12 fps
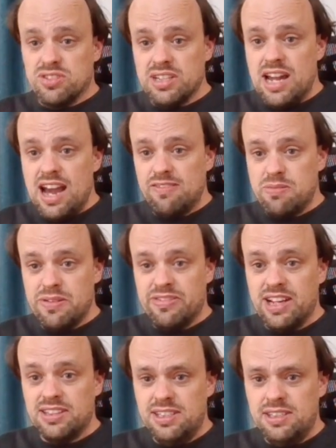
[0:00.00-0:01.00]
doesn't have
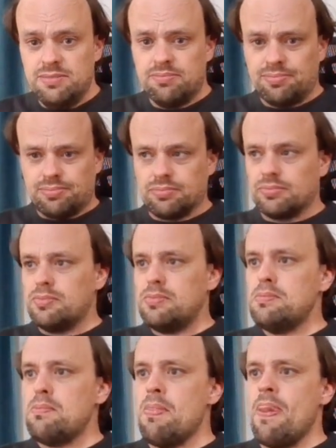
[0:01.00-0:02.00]
PerfectIt,
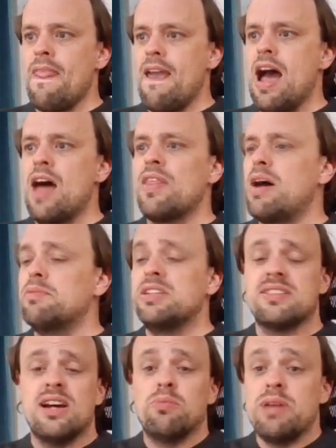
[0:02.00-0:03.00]
and that
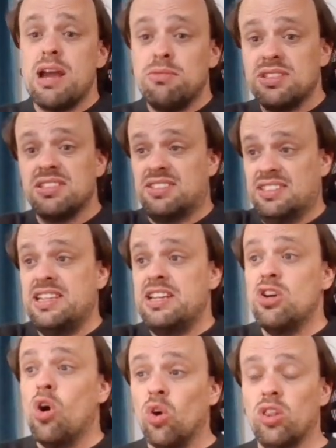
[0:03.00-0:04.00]
means they'll be able to
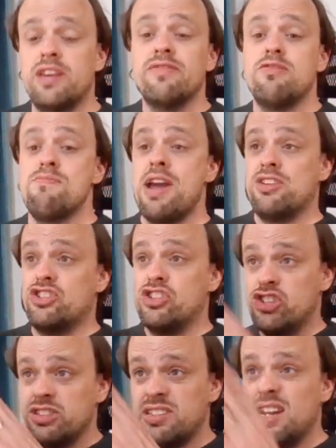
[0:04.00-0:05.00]
see all the
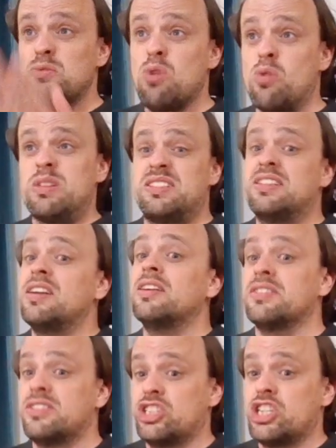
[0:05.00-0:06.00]
information, just like what we see
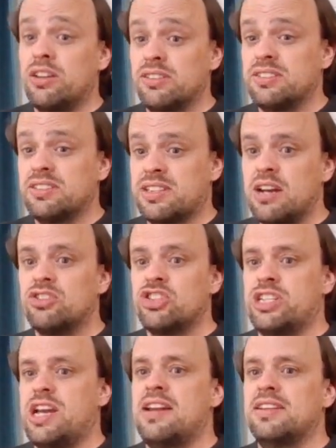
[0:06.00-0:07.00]
in the style
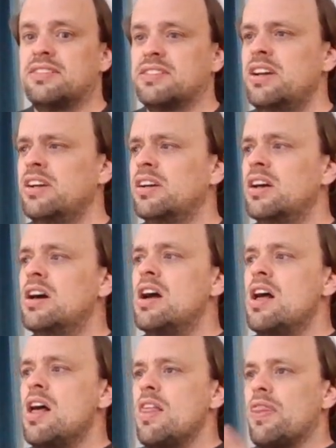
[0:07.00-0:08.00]
sheet editor.
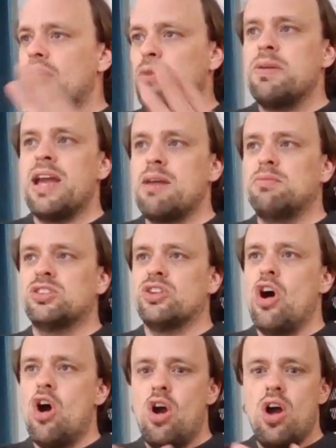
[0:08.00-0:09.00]
They'll be able
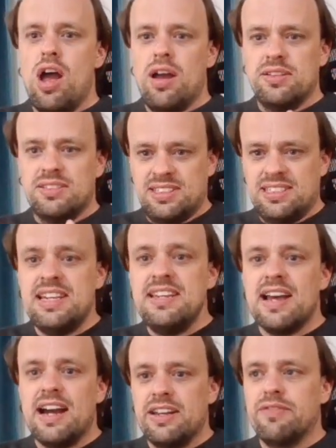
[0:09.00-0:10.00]
to
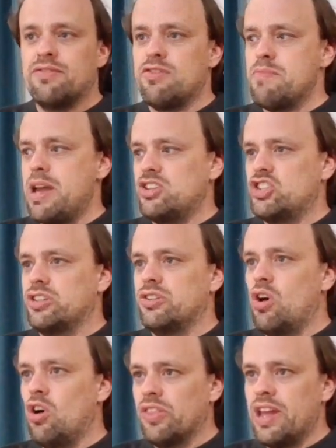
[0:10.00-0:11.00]
see that
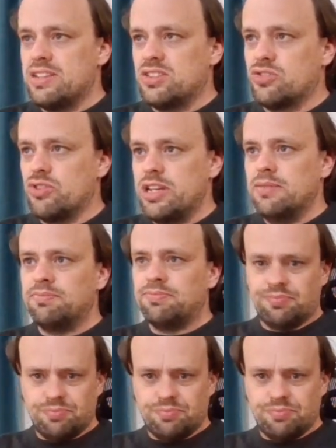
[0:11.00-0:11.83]
information on their screen.